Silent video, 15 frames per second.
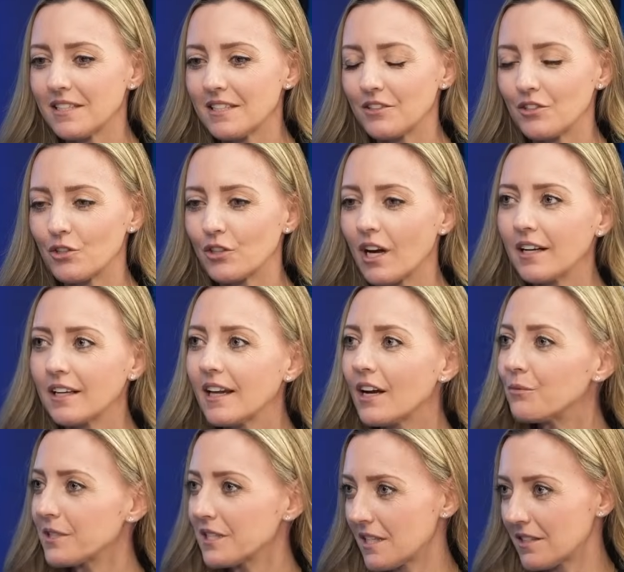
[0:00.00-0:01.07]
you're going to
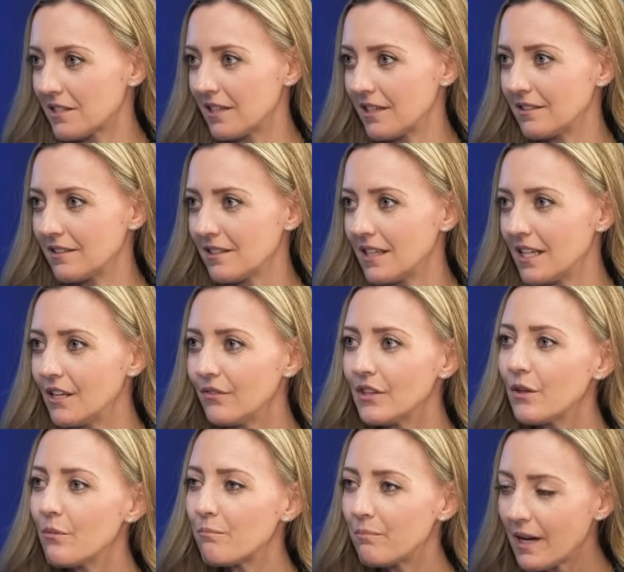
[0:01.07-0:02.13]
get resistance.
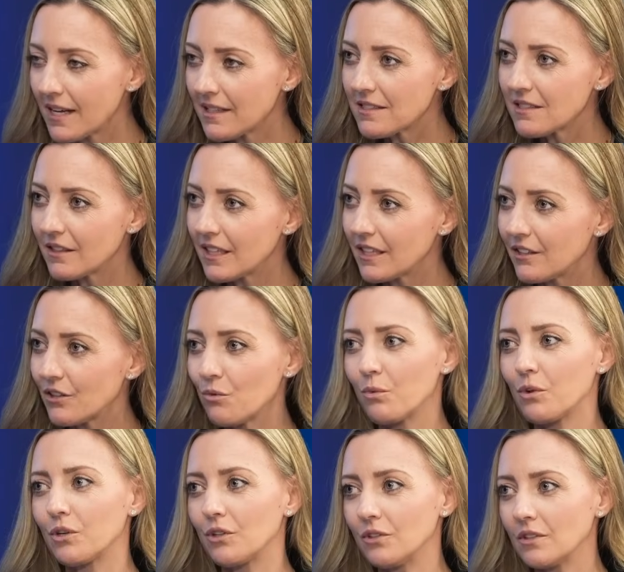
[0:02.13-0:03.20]
Even the best lead in the
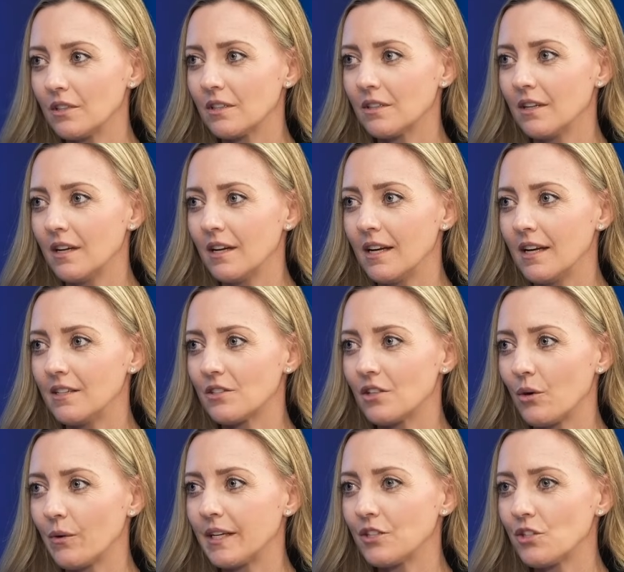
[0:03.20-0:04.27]
world is
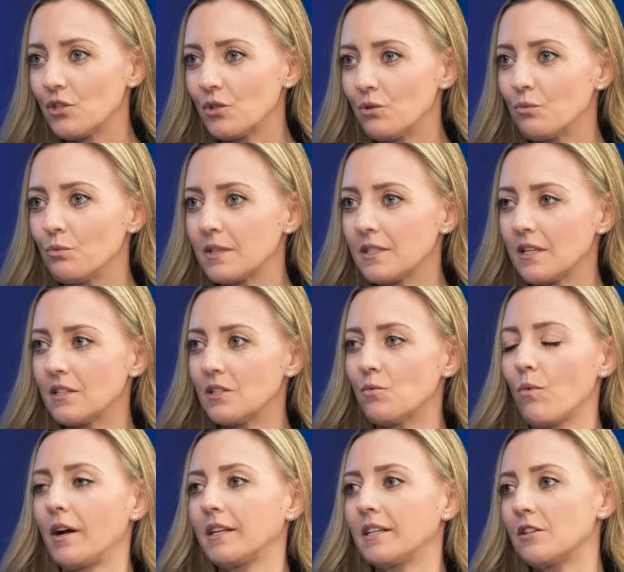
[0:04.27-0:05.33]
going to resist
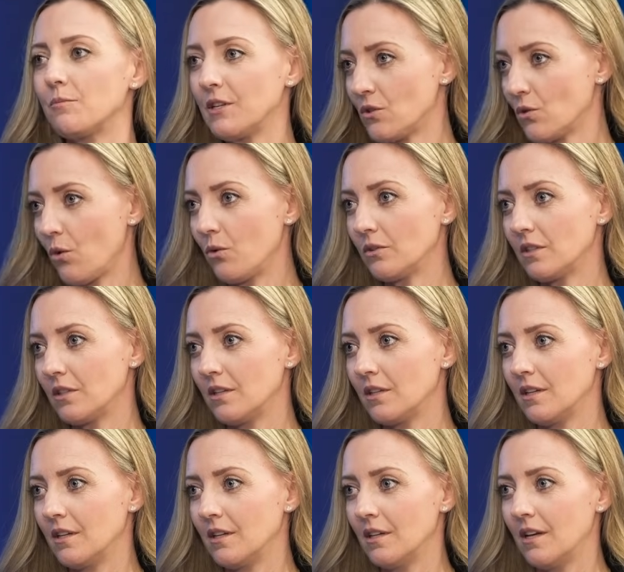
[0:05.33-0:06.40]
wanting to be sold.
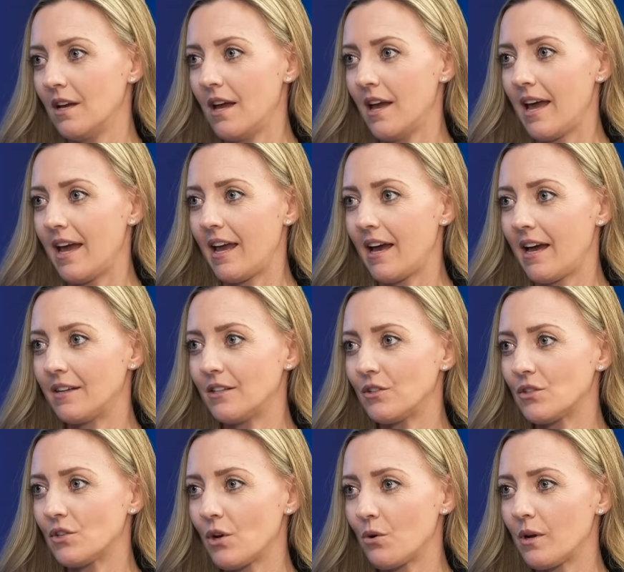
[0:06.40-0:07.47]

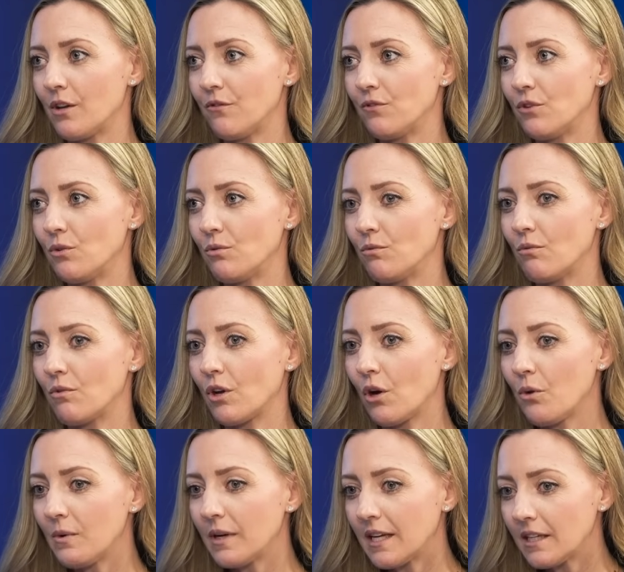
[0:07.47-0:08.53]
And so if you
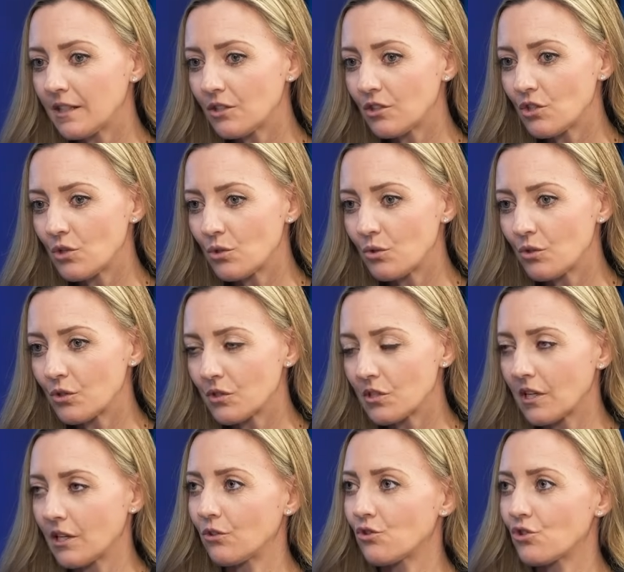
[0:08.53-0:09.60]
go into your
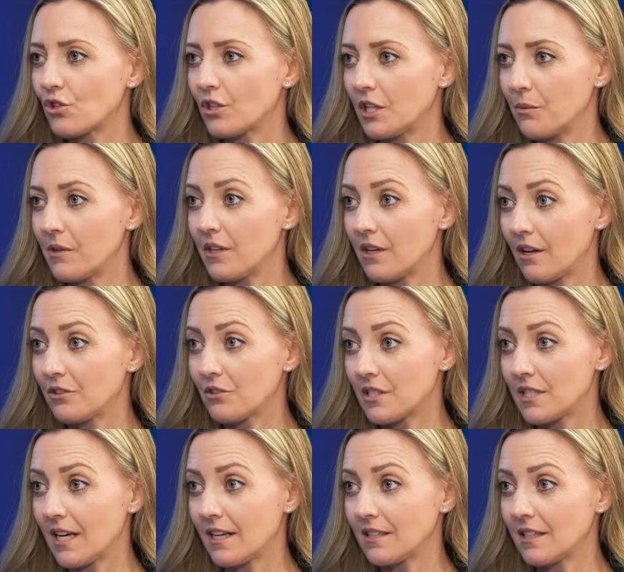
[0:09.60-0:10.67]
sales journey with the
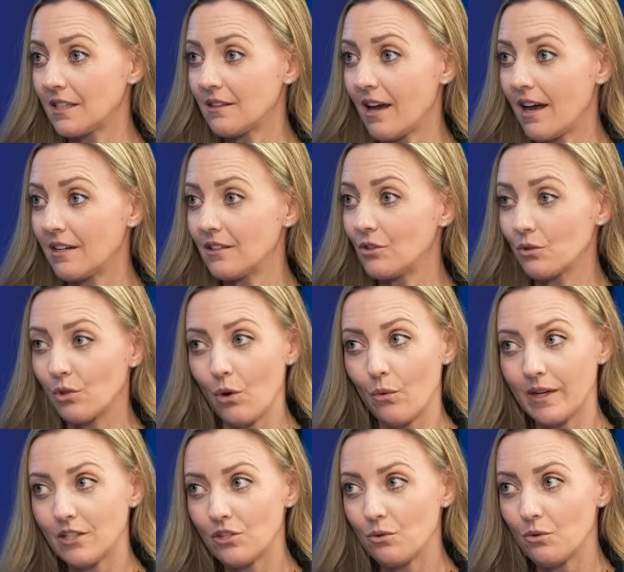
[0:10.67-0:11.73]
understanding that you're
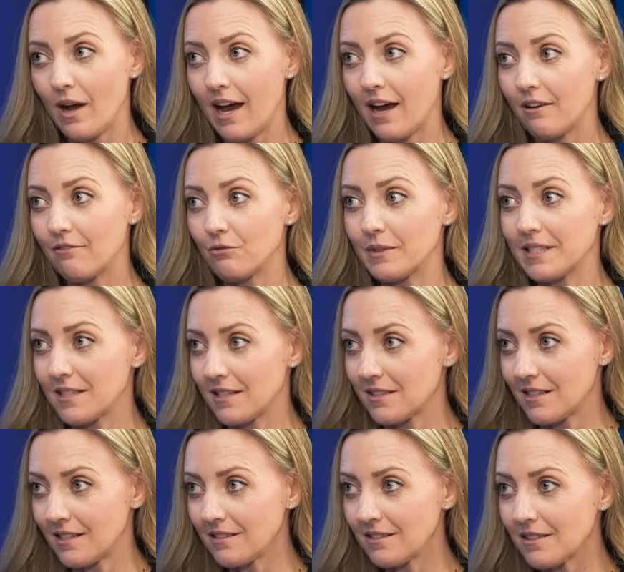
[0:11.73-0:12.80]
going to have
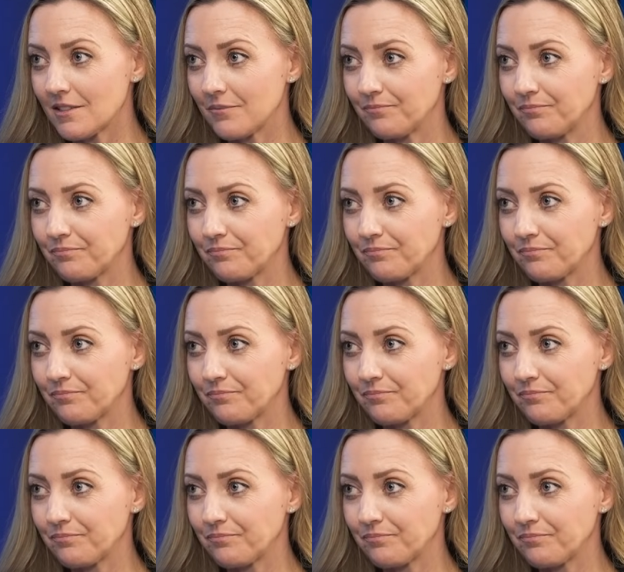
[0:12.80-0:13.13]
resistance,